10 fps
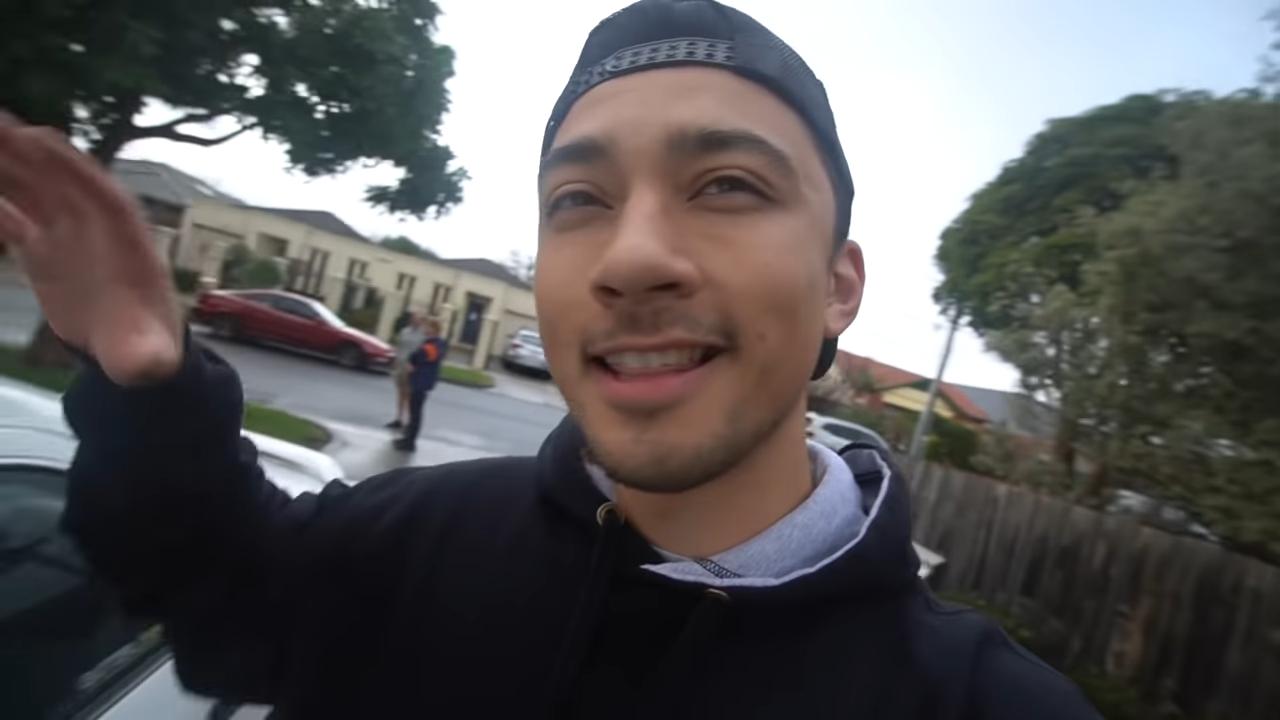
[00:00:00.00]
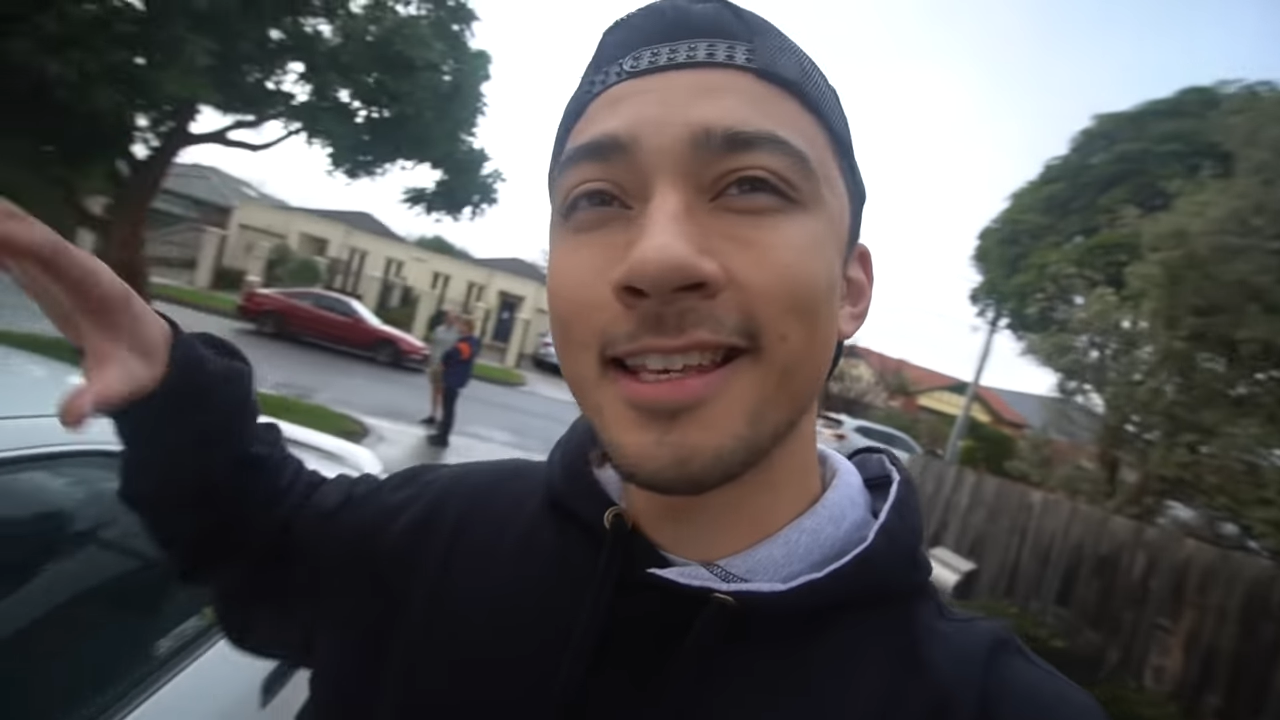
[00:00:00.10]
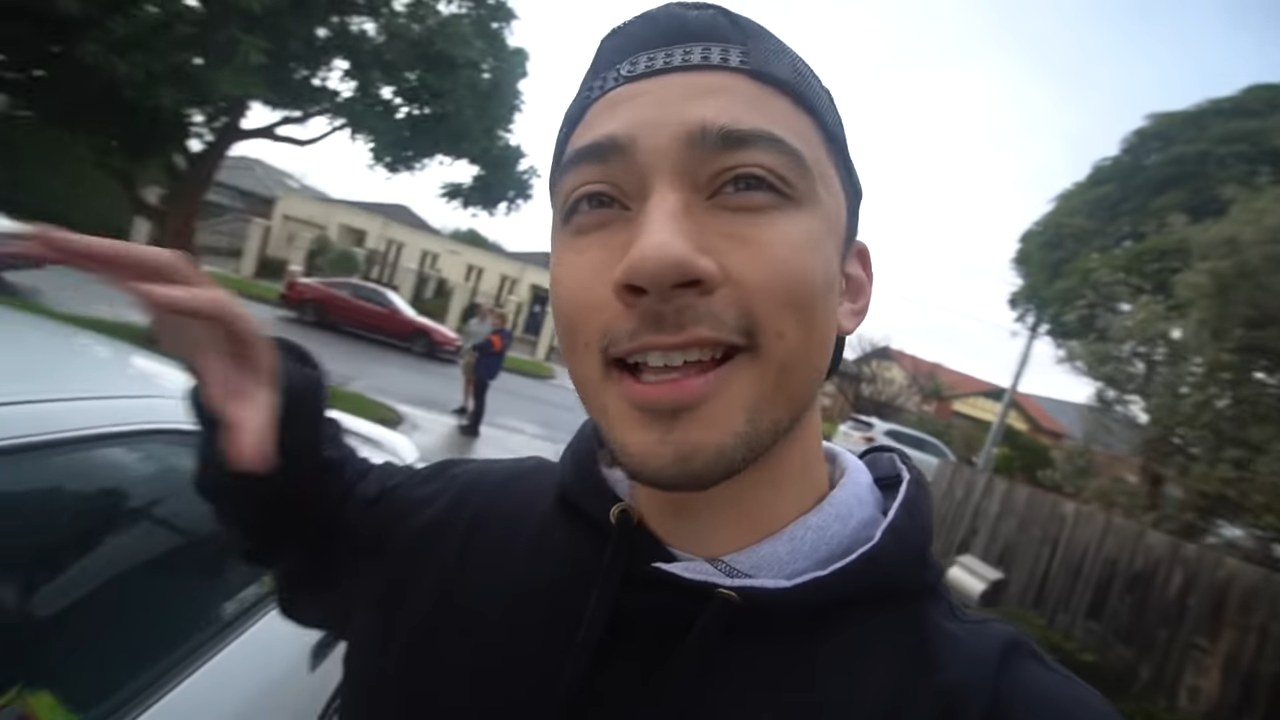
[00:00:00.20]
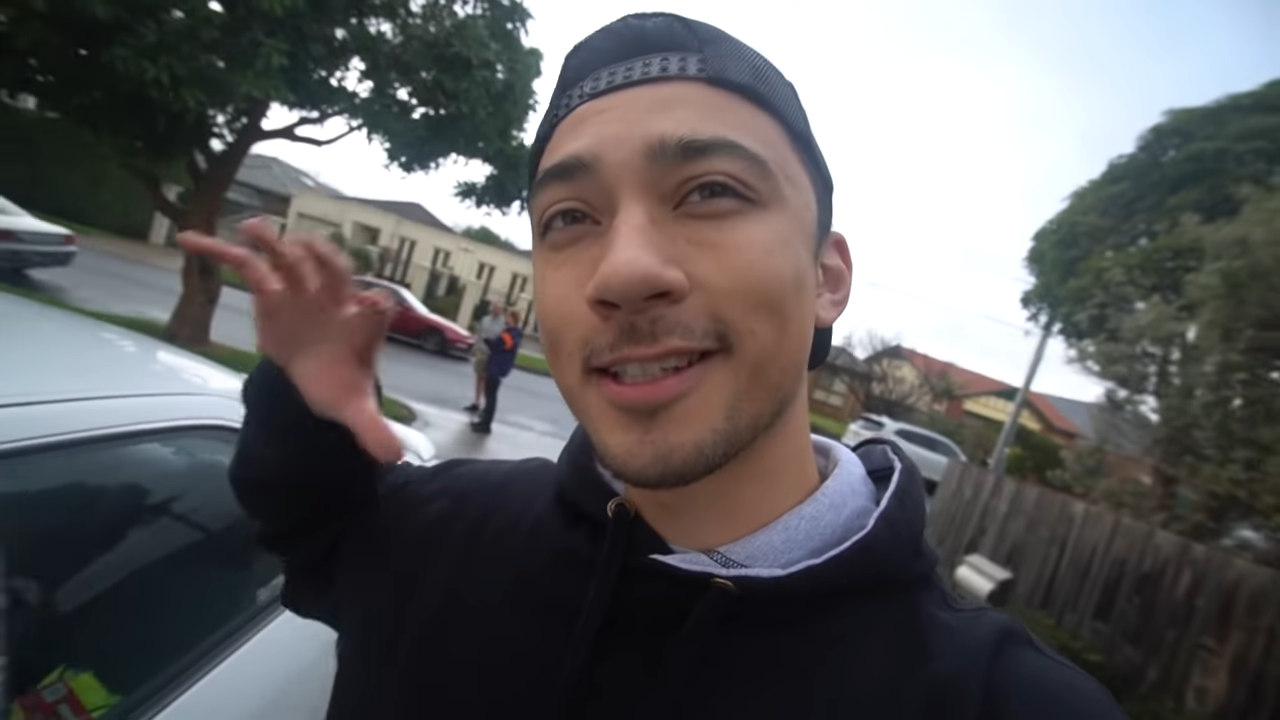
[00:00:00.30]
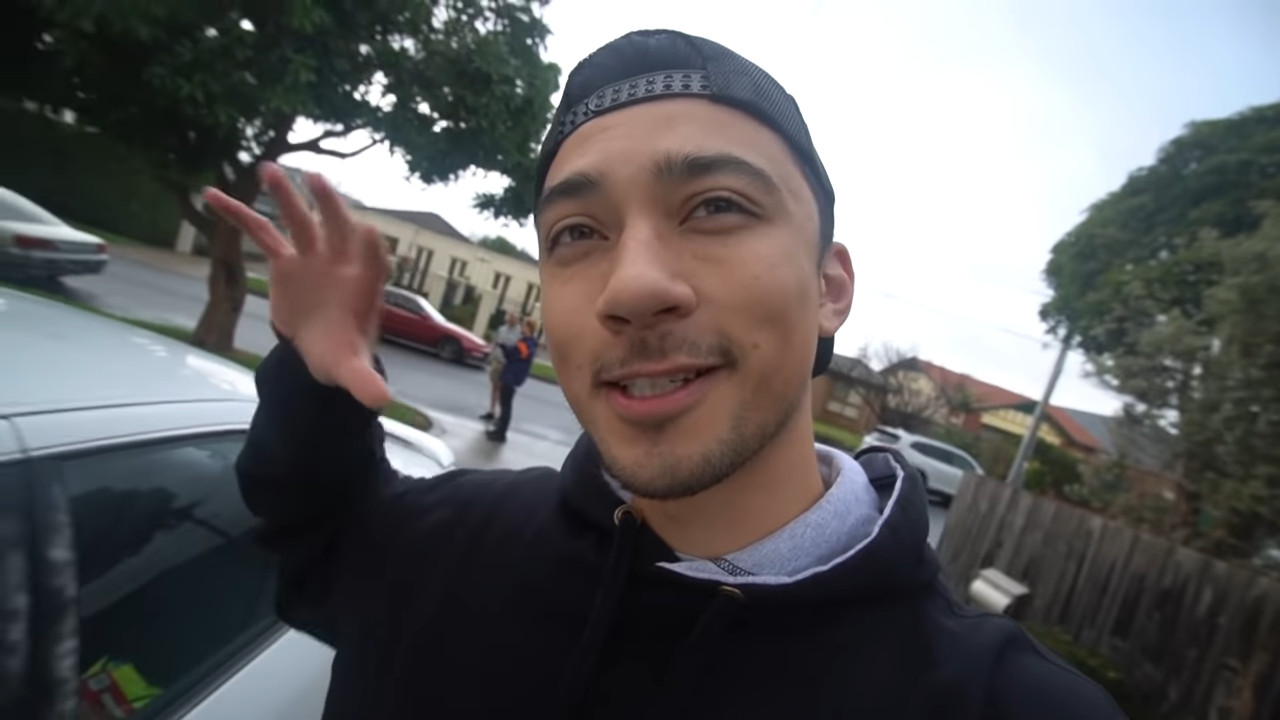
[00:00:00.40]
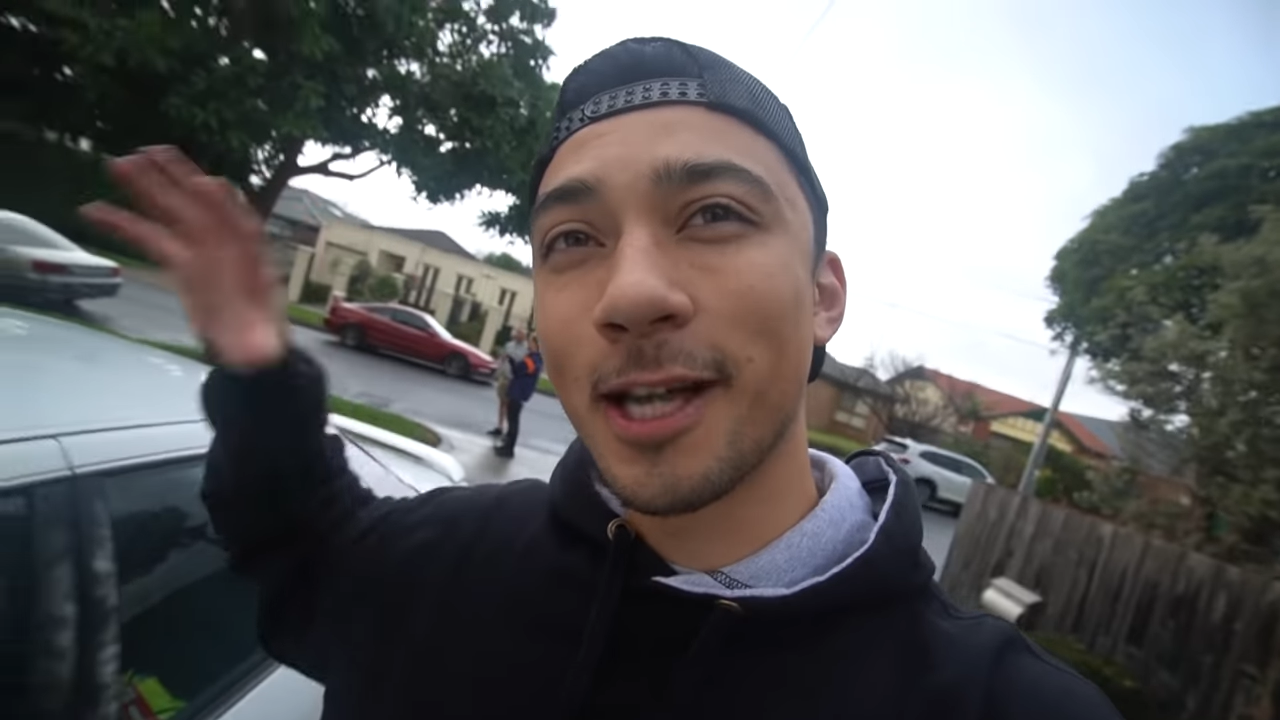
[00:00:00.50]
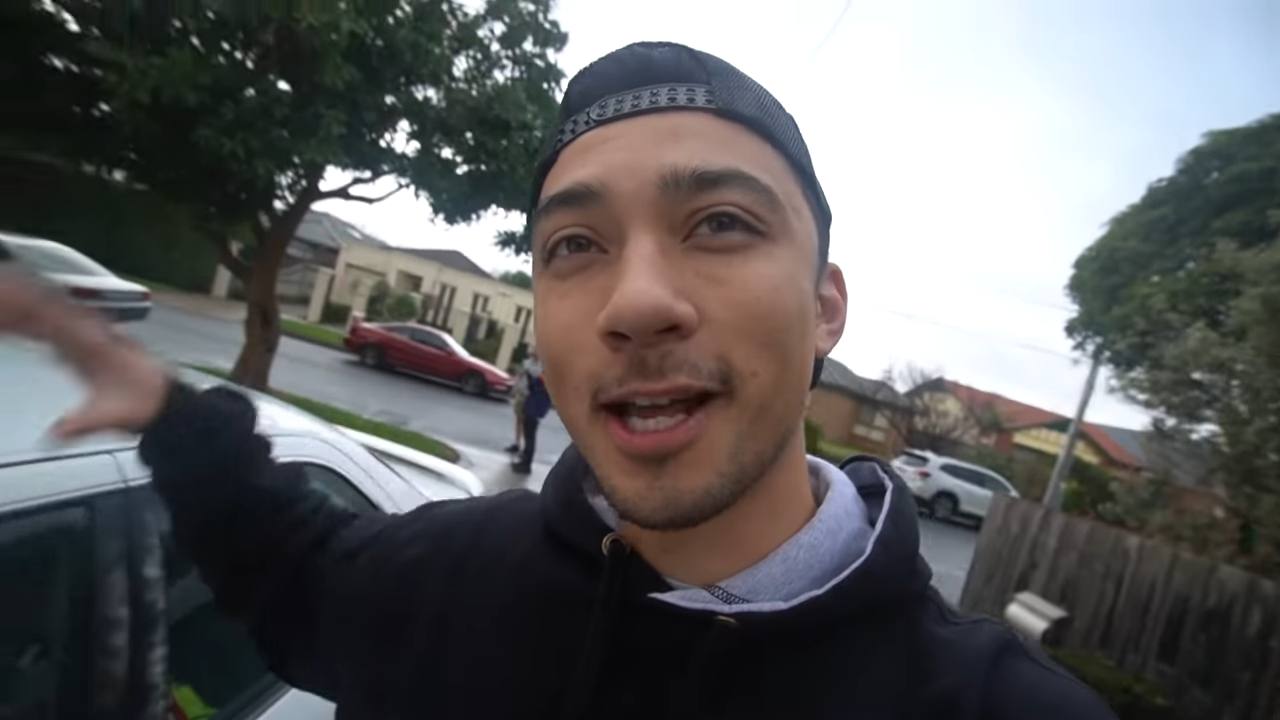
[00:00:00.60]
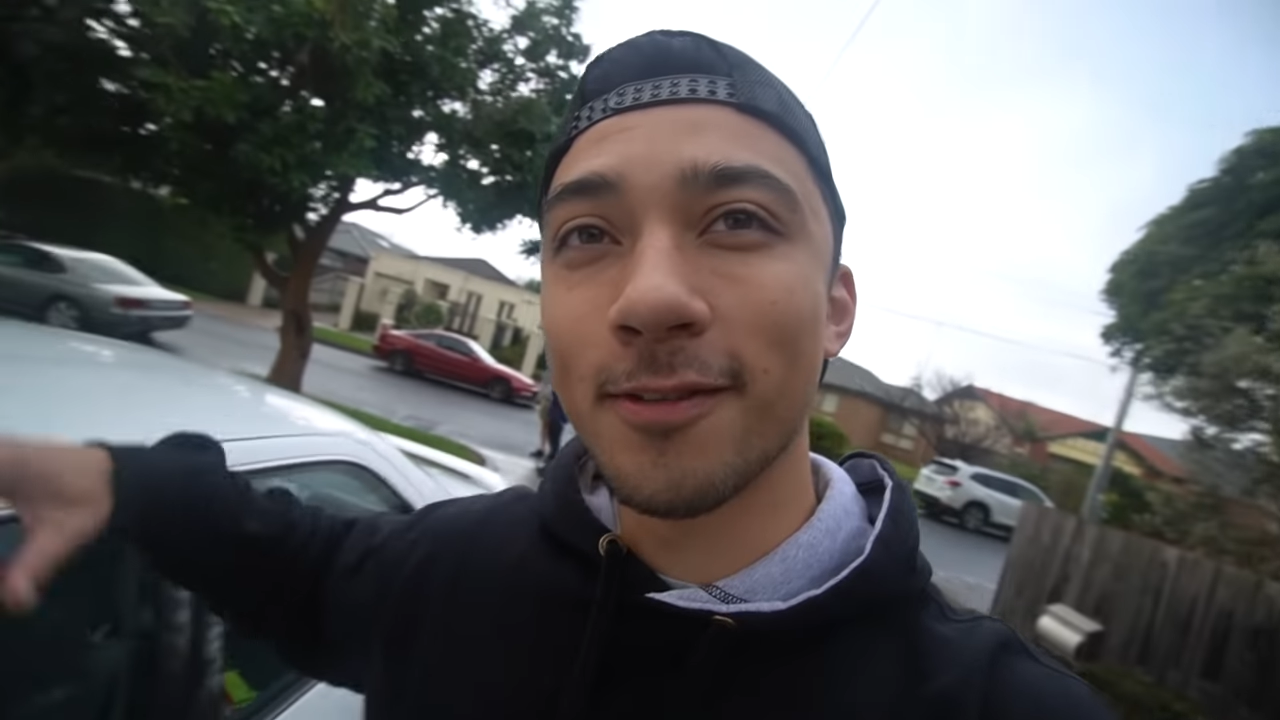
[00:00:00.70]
the other side